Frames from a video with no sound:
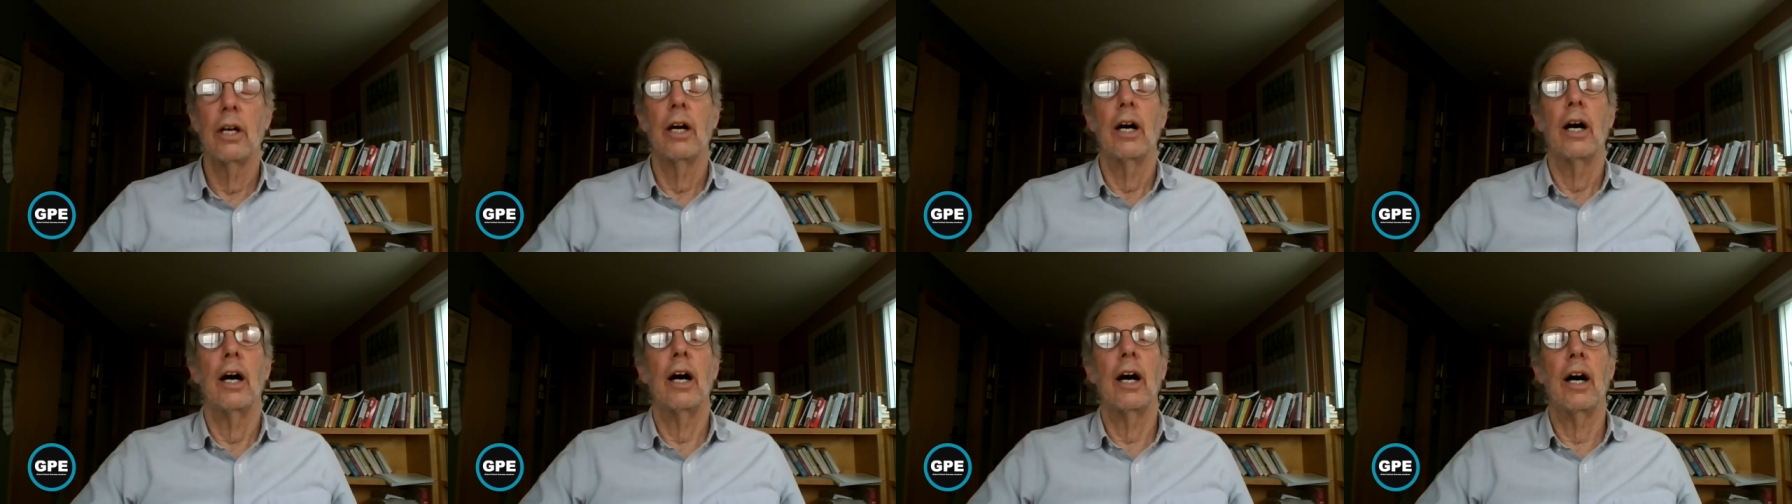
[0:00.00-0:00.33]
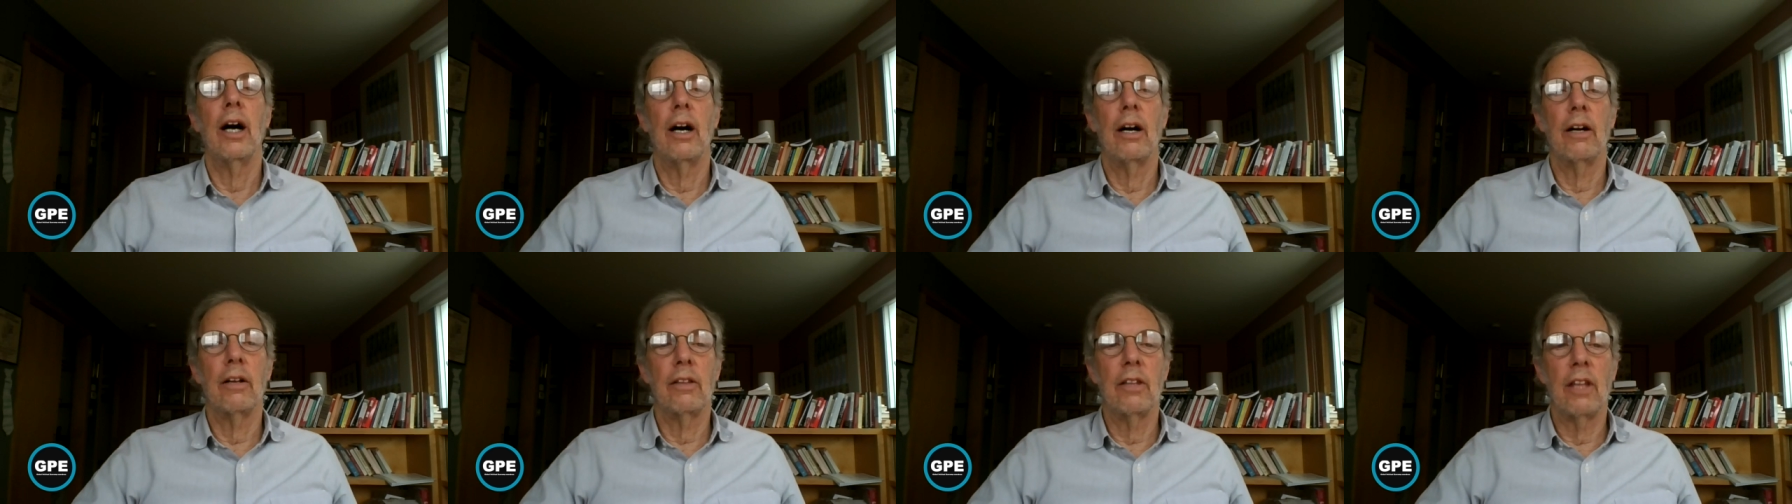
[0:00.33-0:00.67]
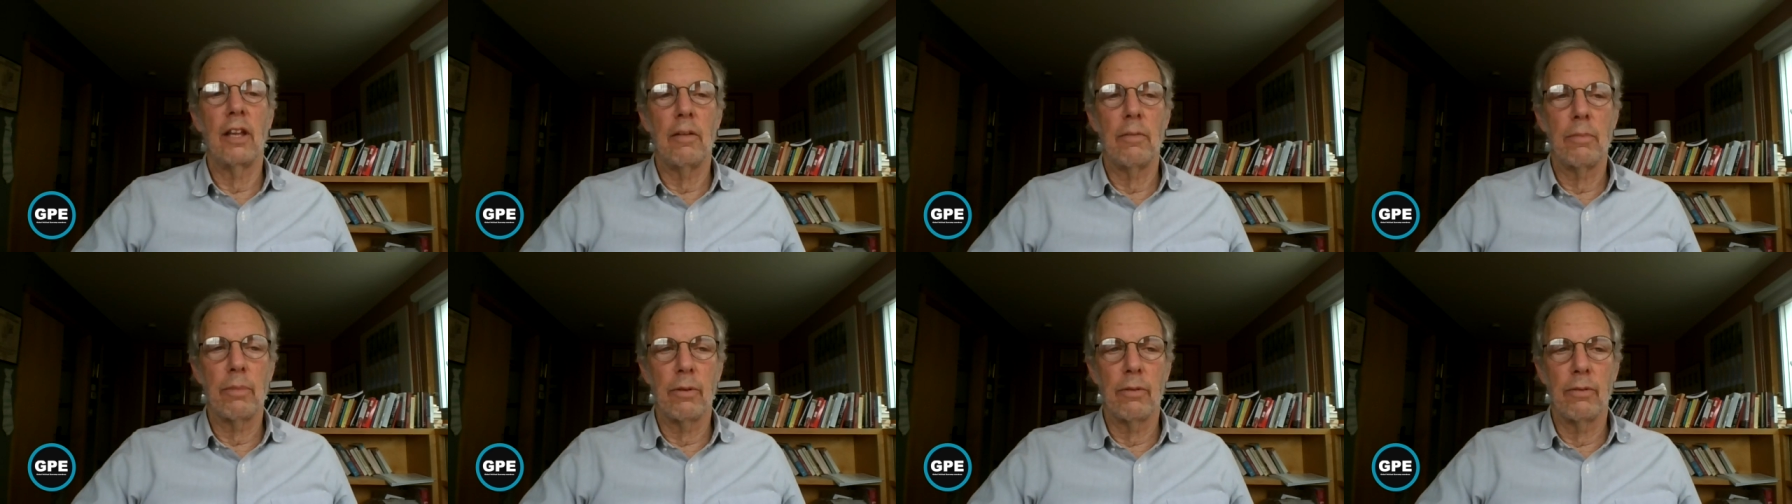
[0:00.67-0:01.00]
Uh,
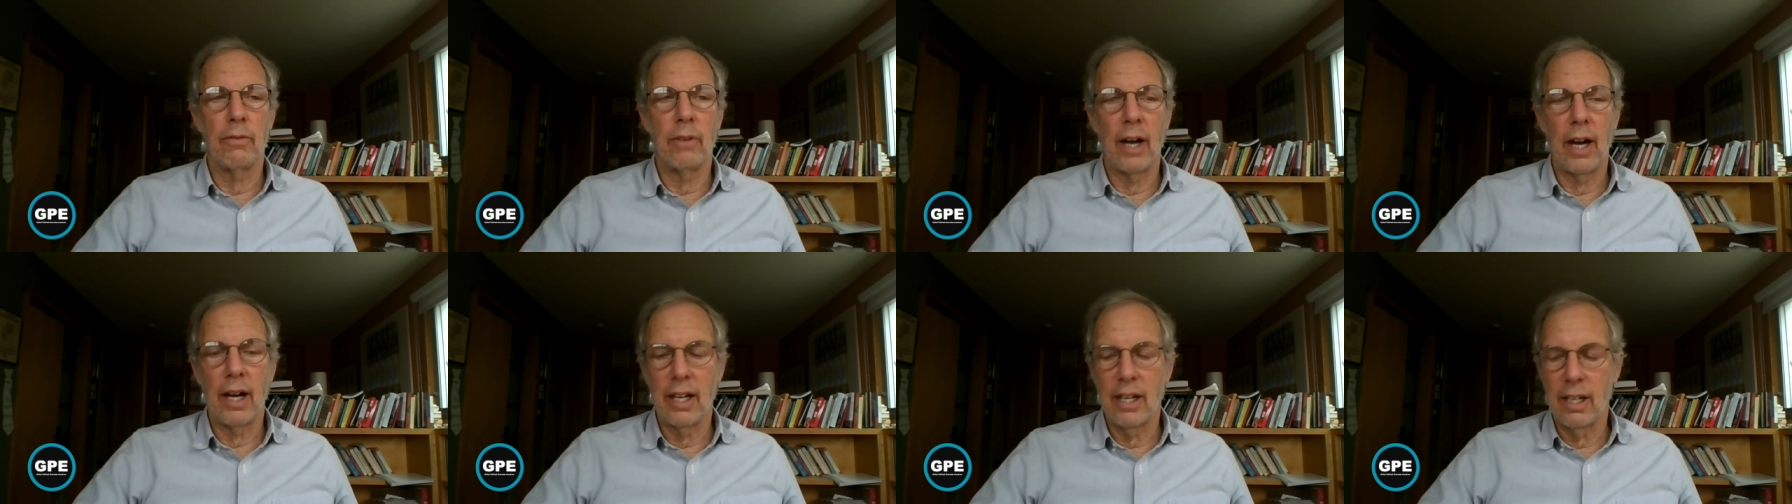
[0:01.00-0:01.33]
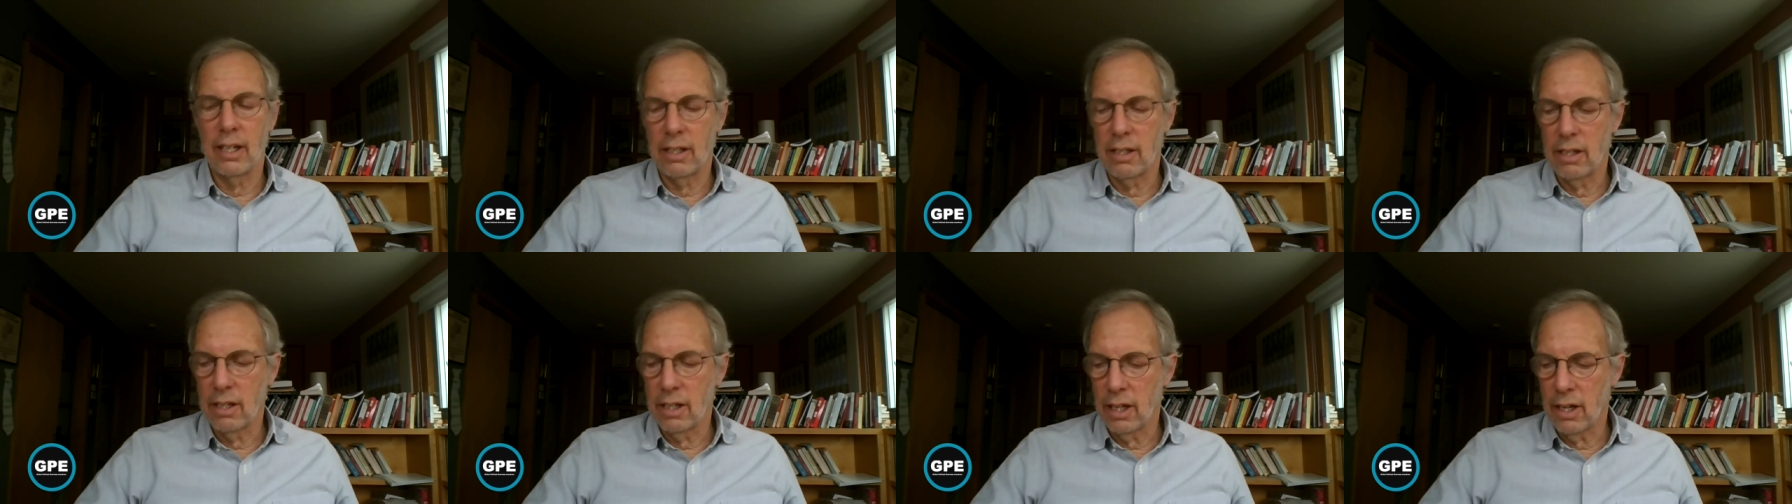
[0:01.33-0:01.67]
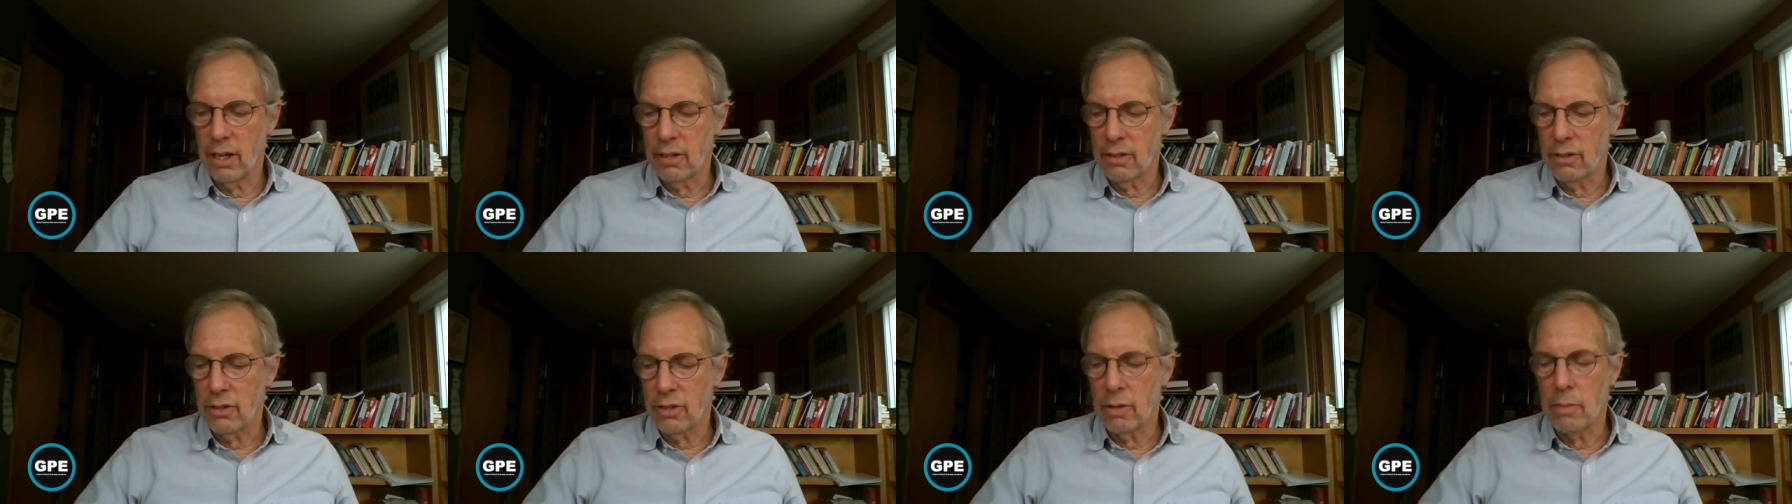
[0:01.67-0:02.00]
they provided, you
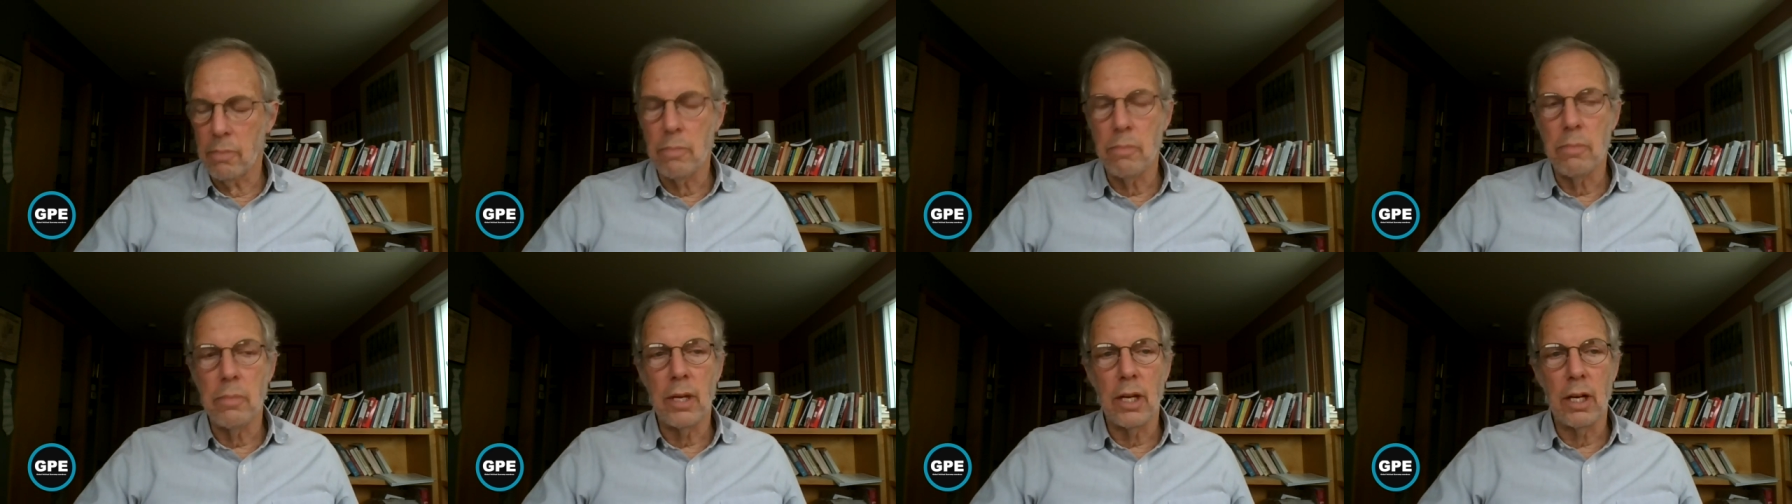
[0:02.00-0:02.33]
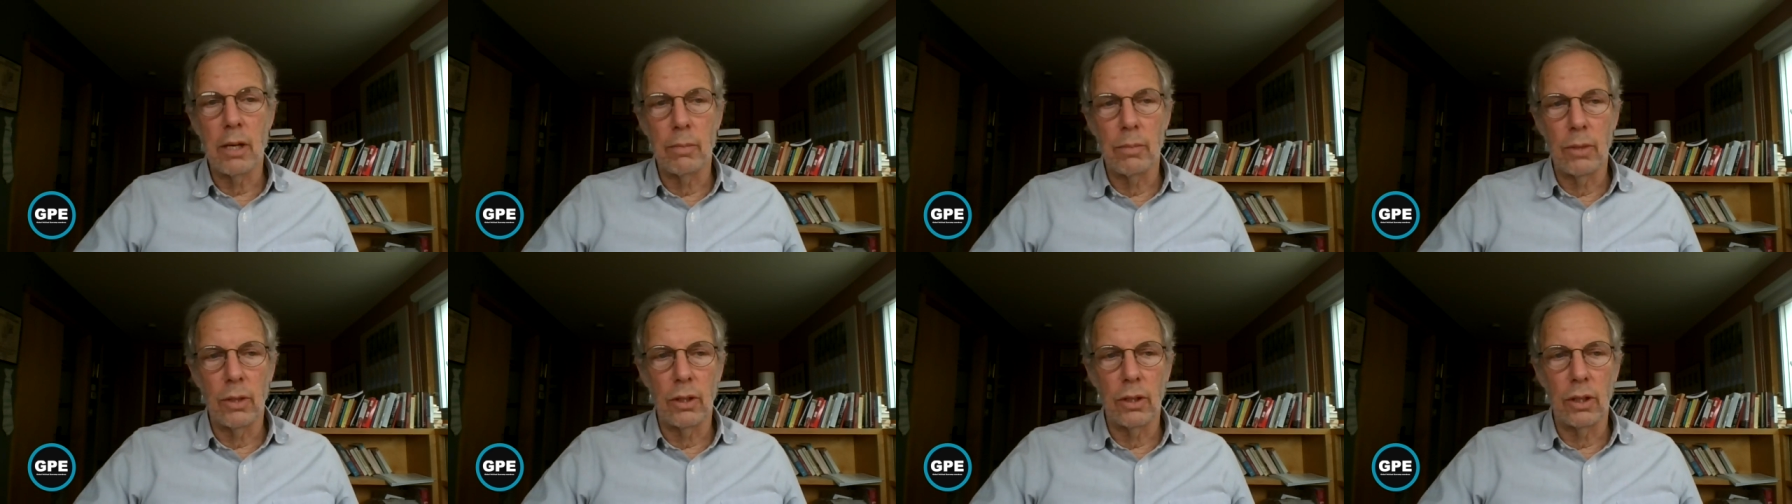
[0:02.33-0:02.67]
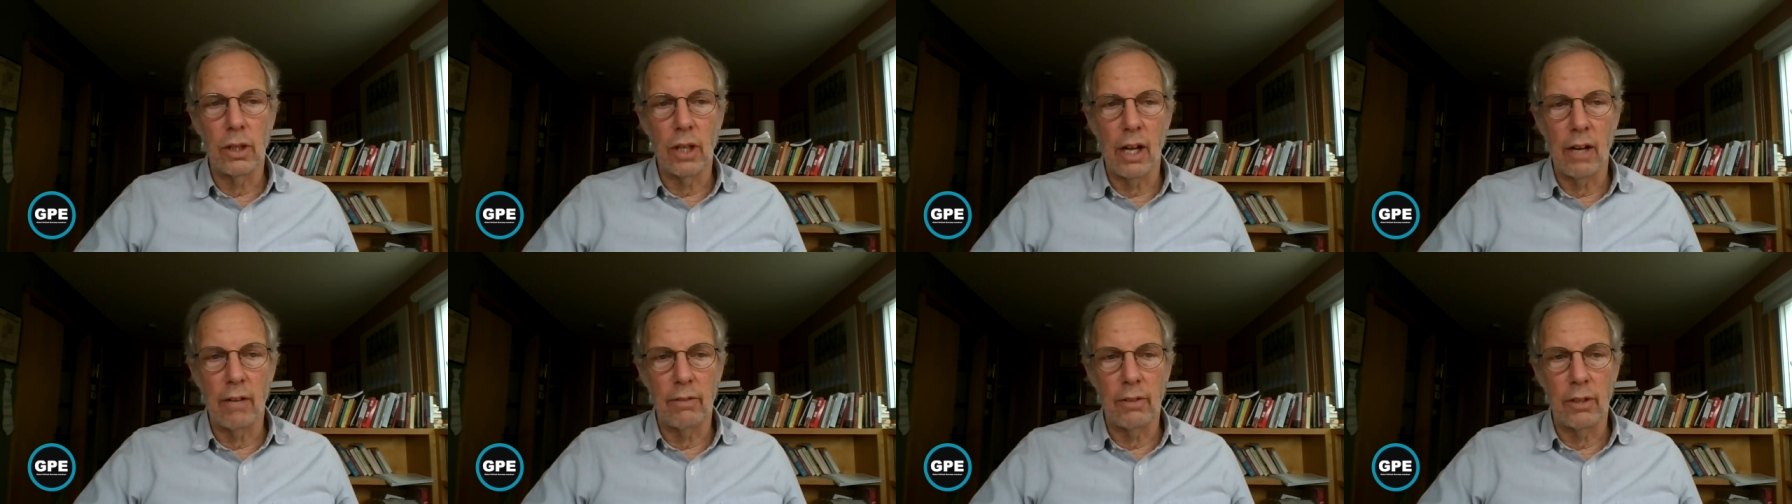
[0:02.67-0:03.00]
know, some minimal
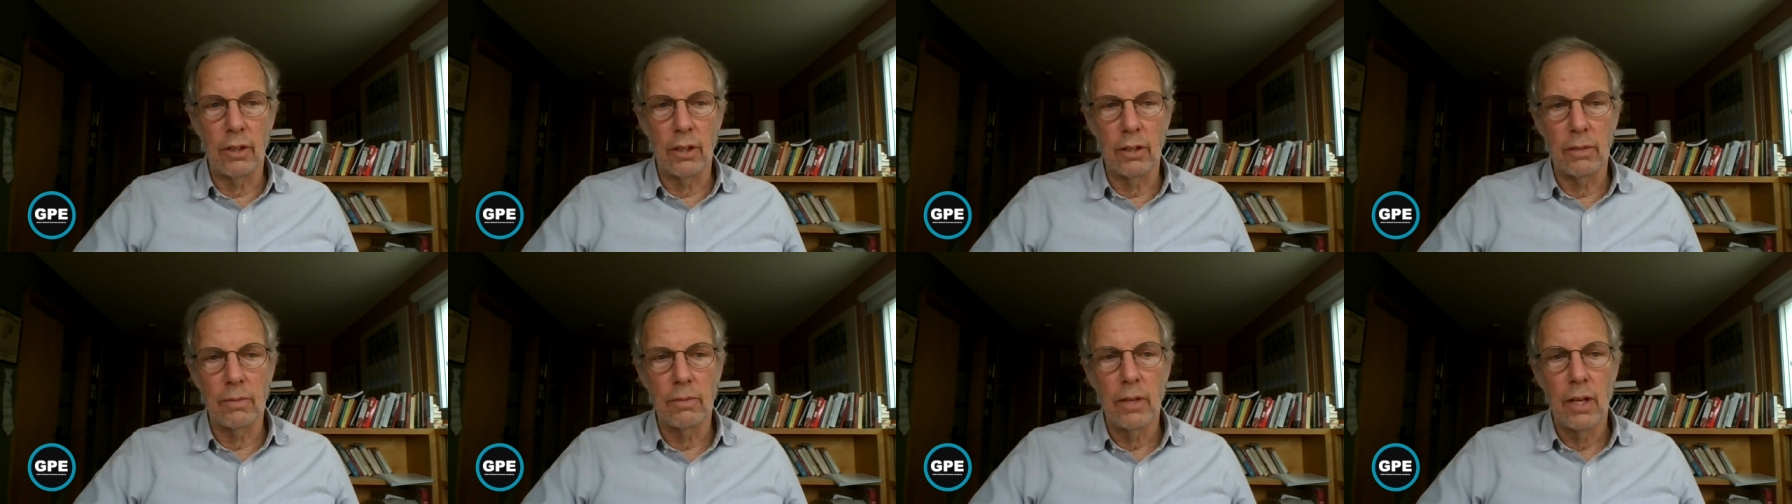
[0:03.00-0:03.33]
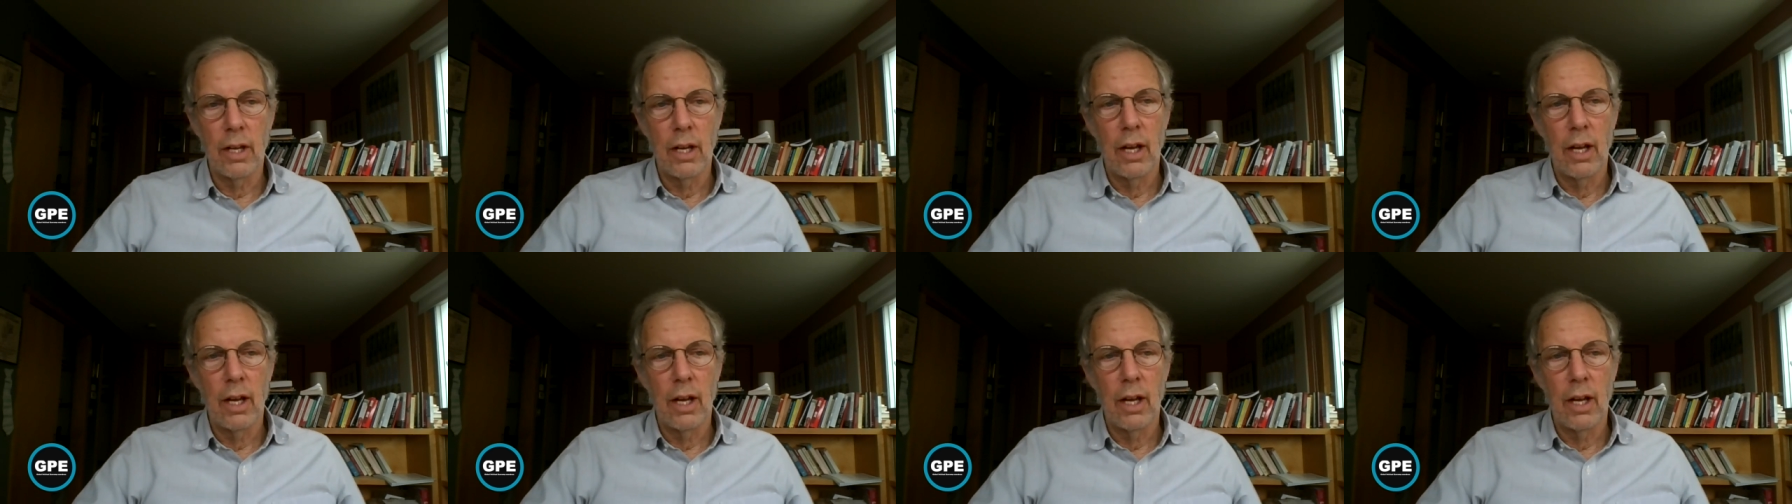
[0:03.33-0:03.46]
level